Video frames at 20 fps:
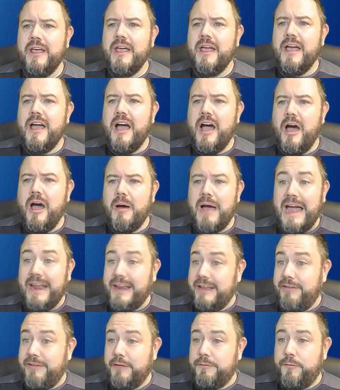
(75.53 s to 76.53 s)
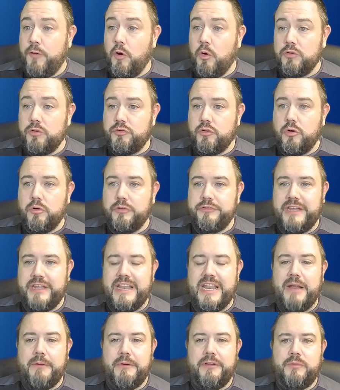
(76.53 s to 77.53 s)
And they've had 4 draws
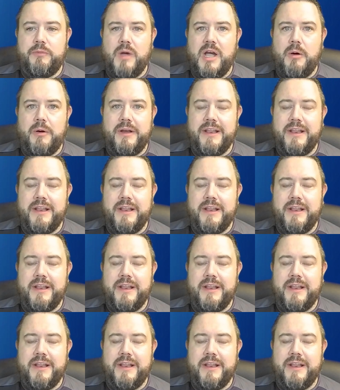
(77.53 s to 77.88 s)
in there as well.